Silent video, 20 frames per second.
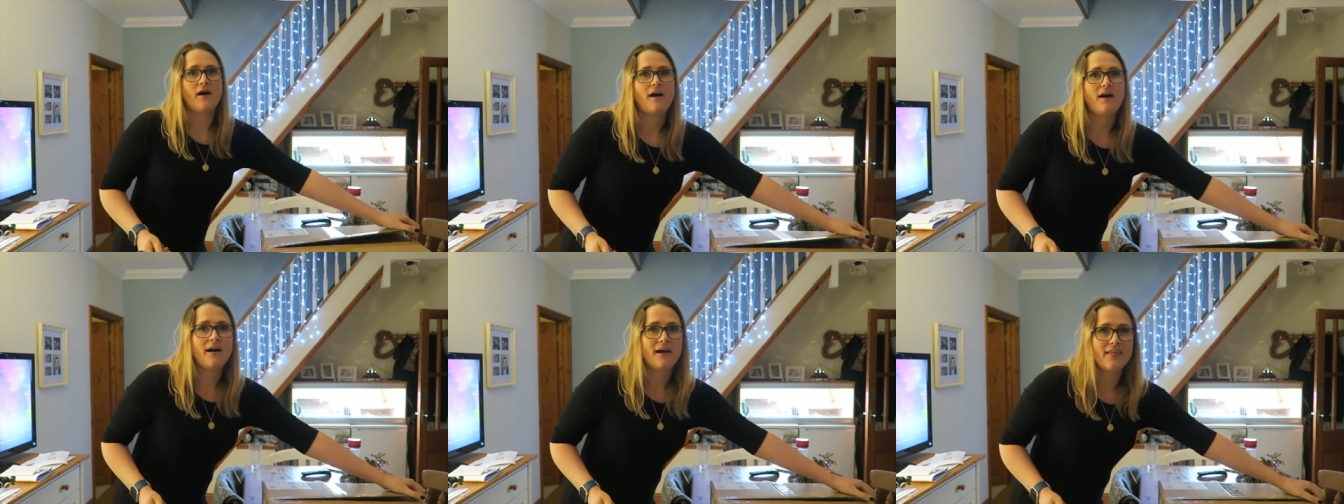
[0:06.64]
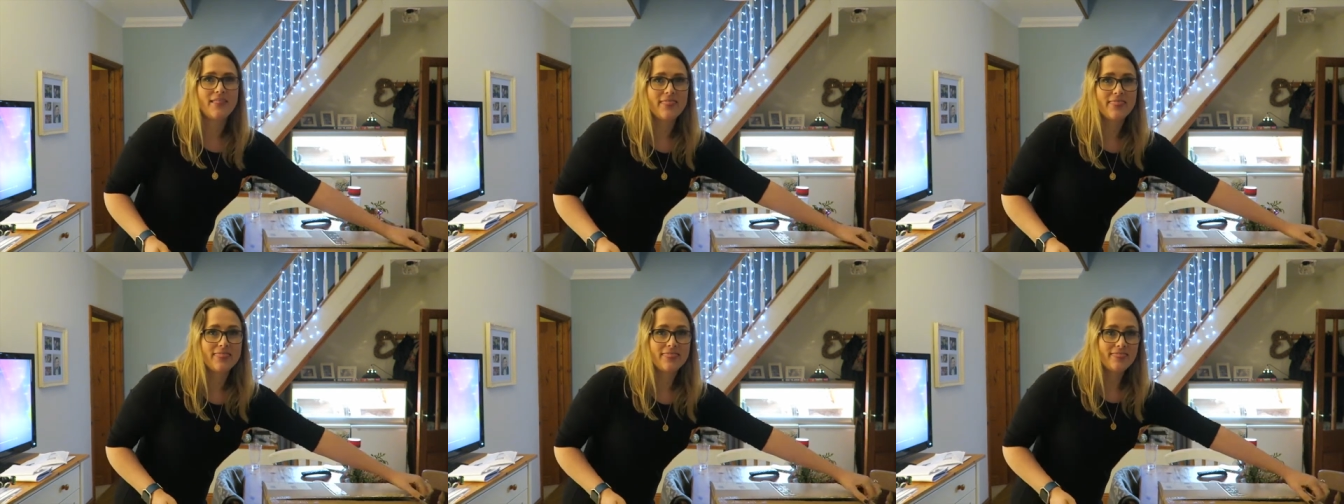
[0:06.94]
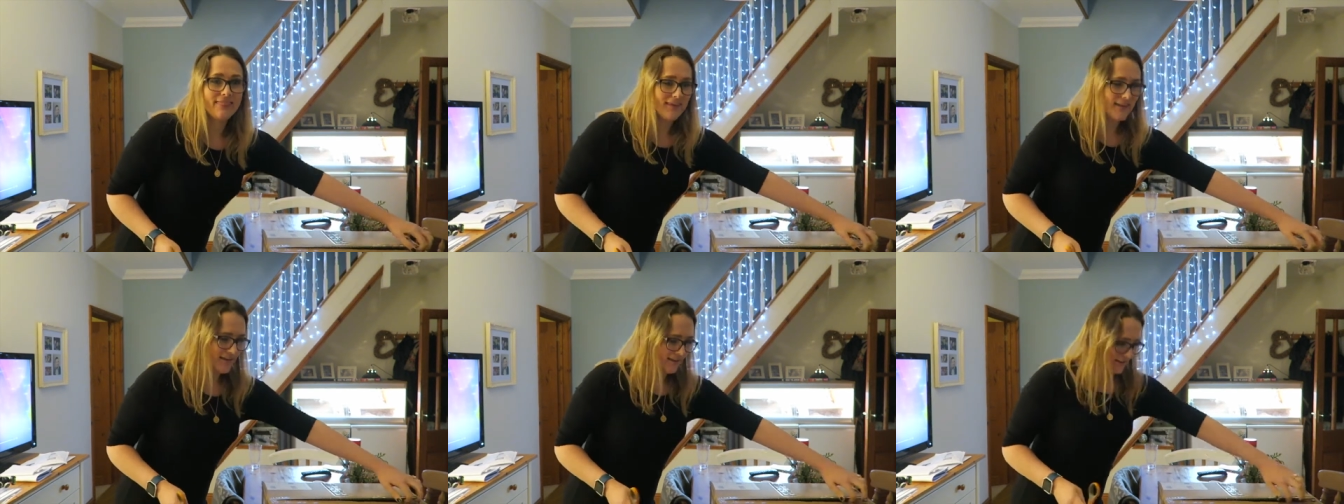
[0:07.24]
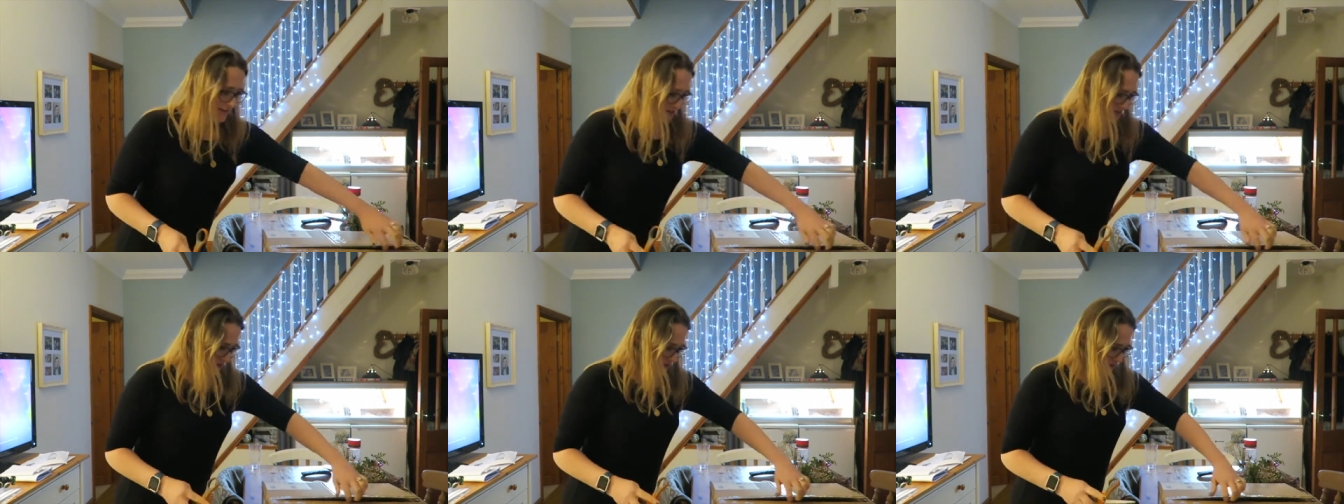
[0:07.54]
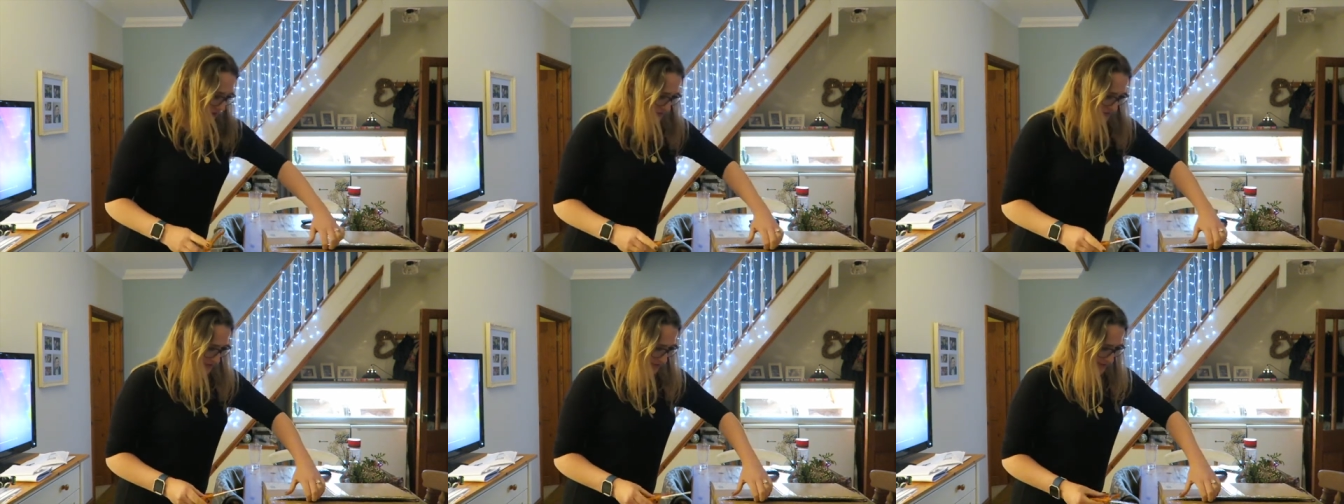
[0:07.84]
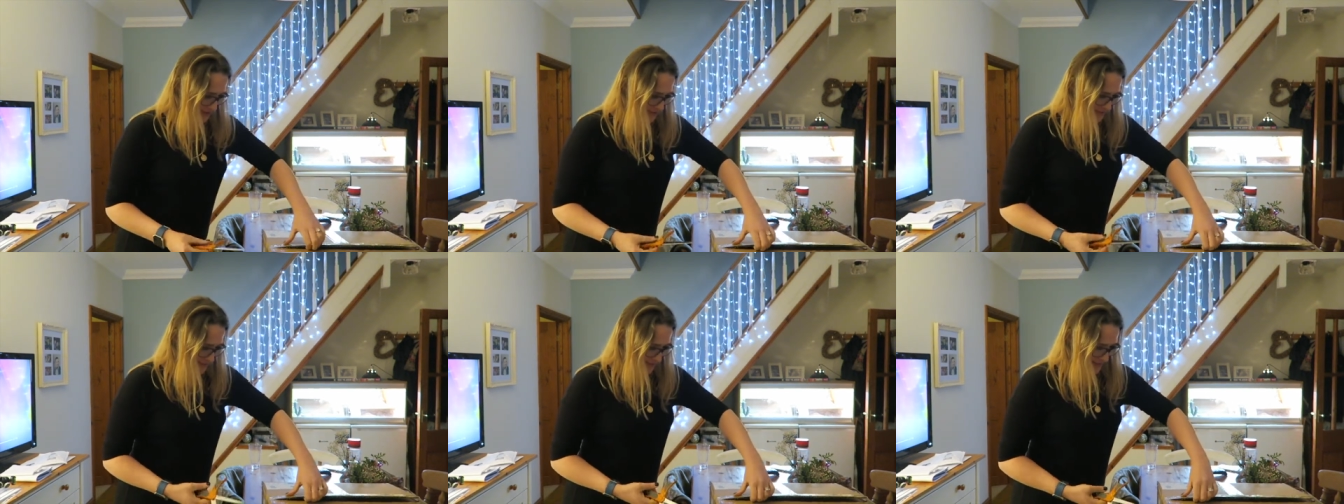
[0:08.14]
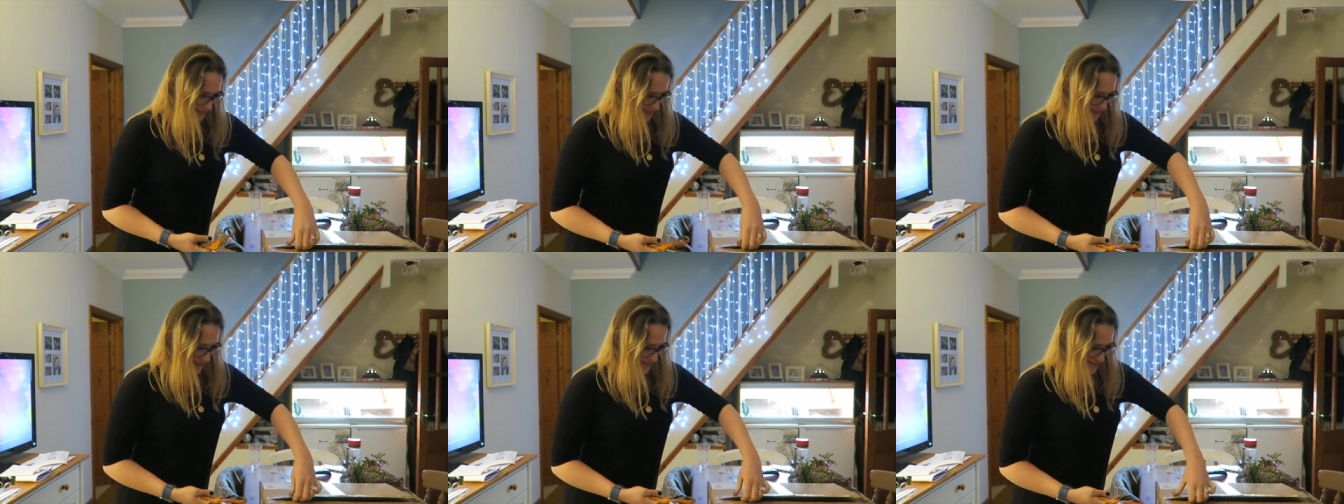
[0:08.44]
I think I know what this
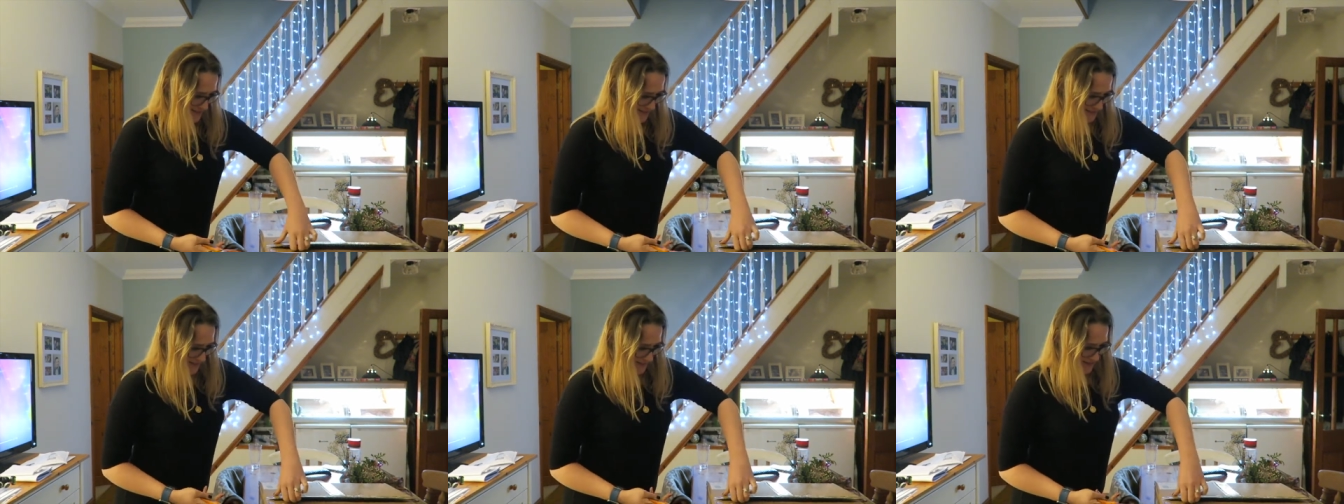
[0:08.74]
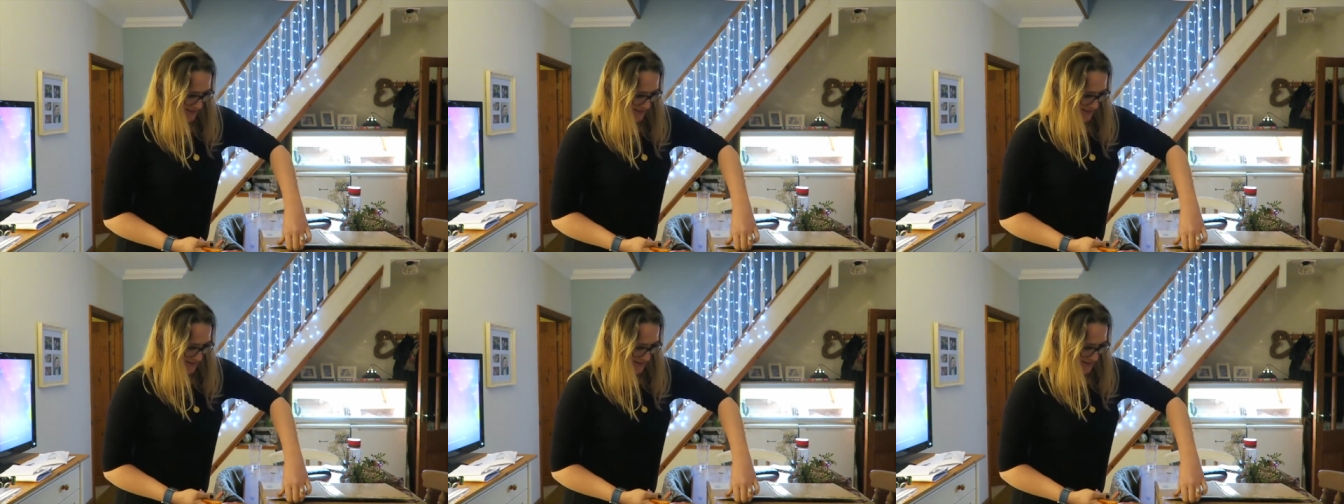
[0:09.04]
is.